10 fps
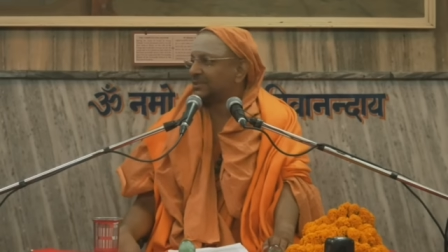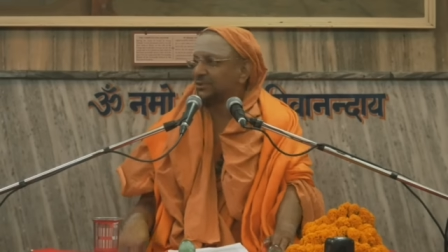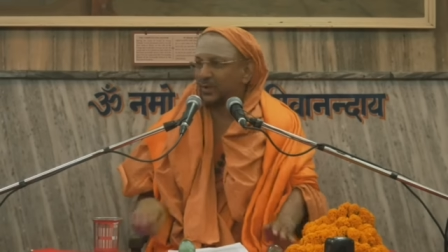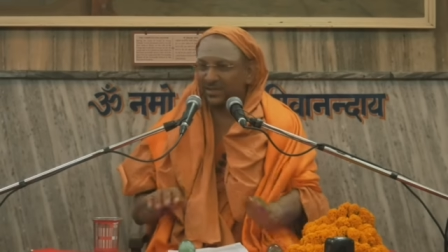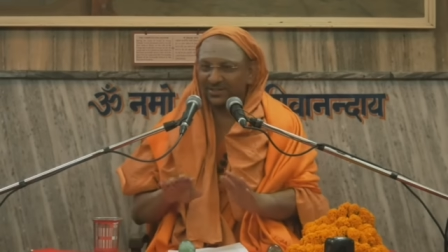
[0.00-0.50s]

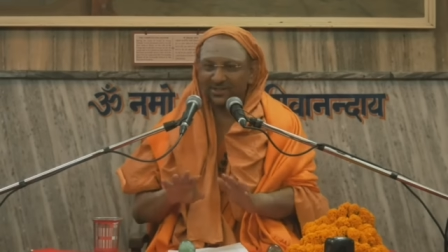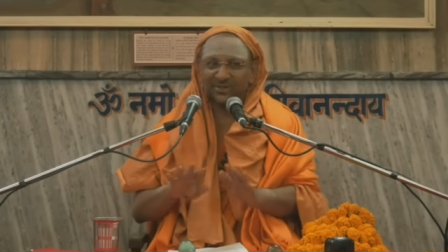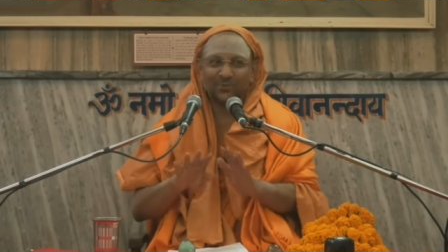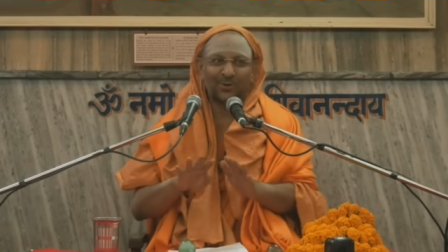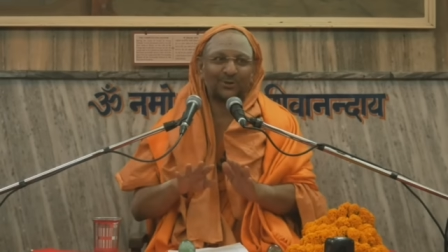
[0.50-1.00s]
So I
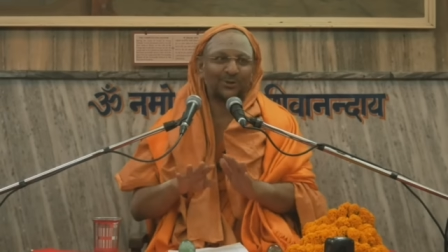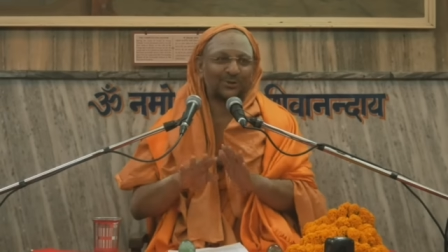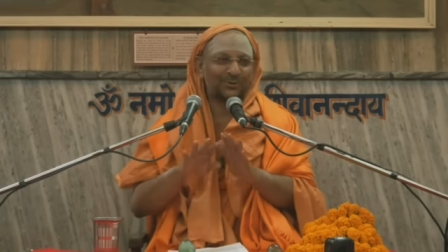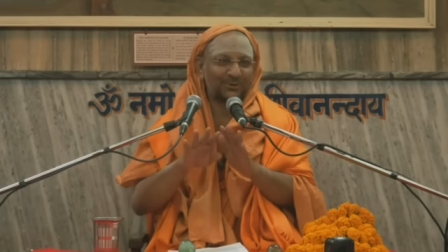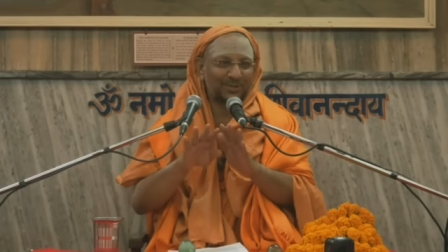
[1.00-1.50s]
just
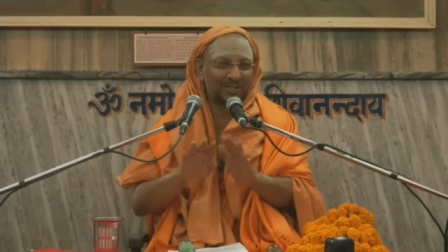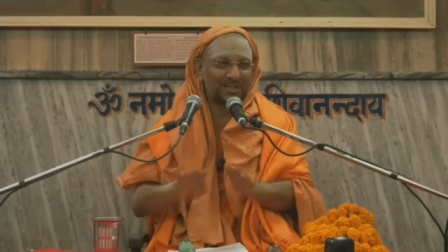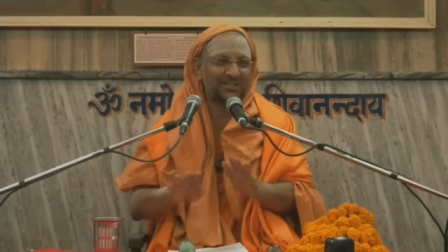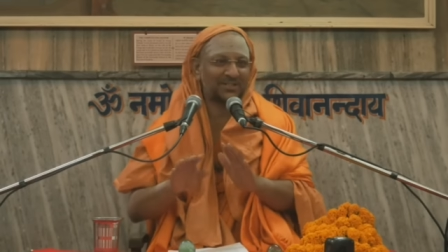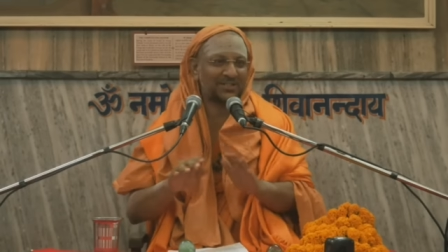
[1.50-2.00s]
wanted to
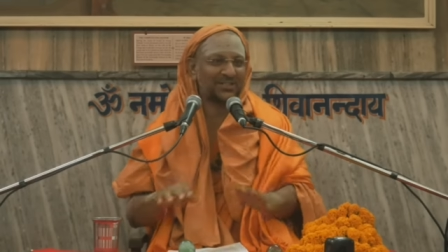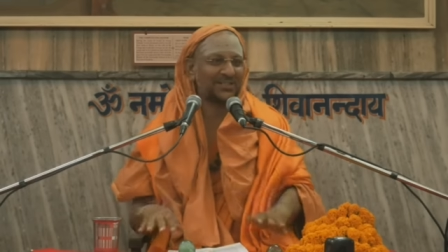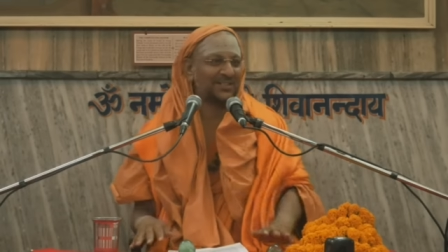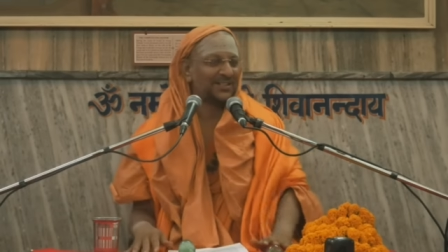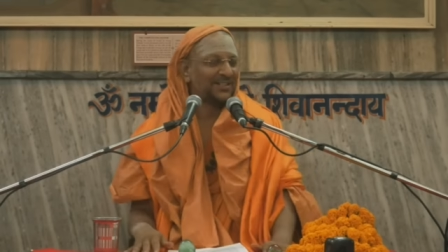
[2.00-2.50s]
touch
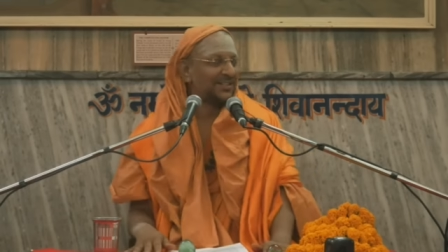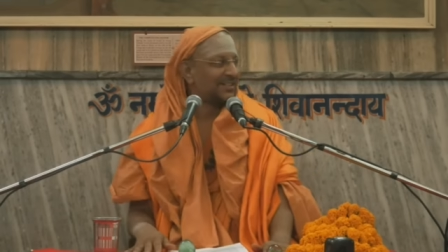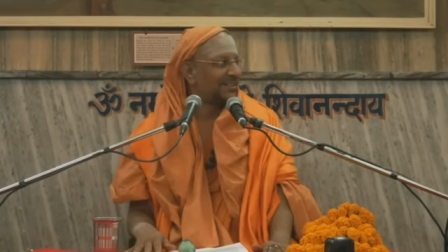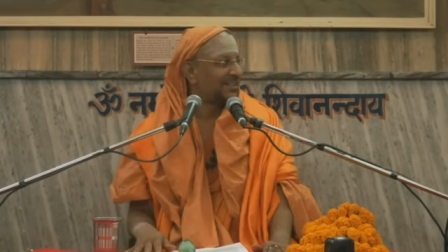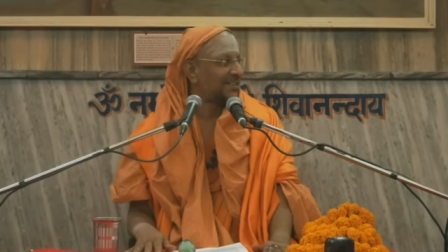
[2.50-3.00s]

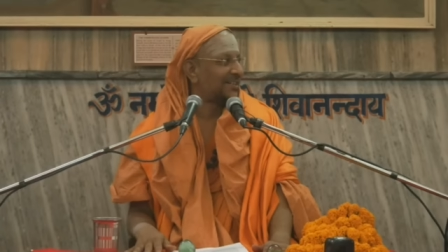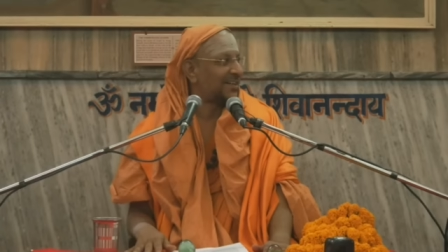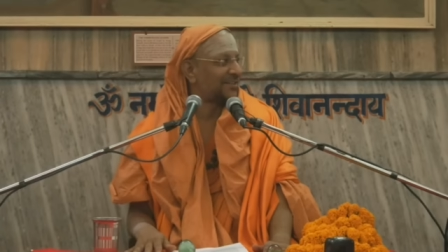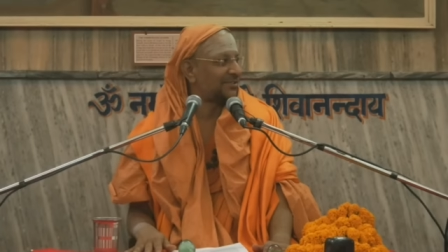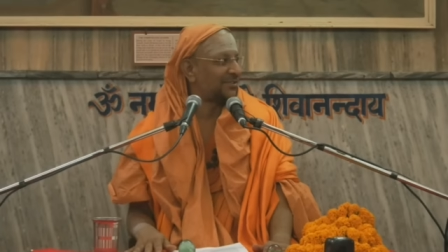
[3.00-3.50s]

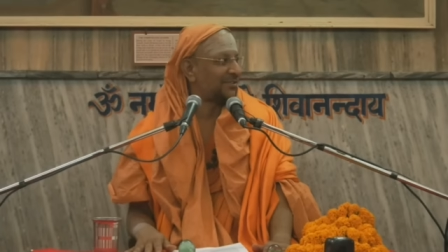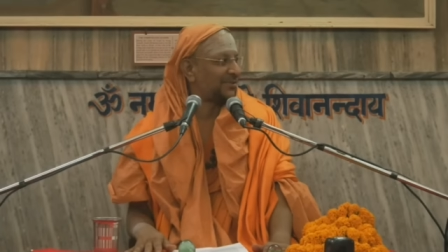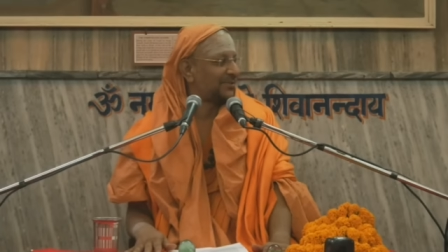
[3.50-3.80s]
the earth.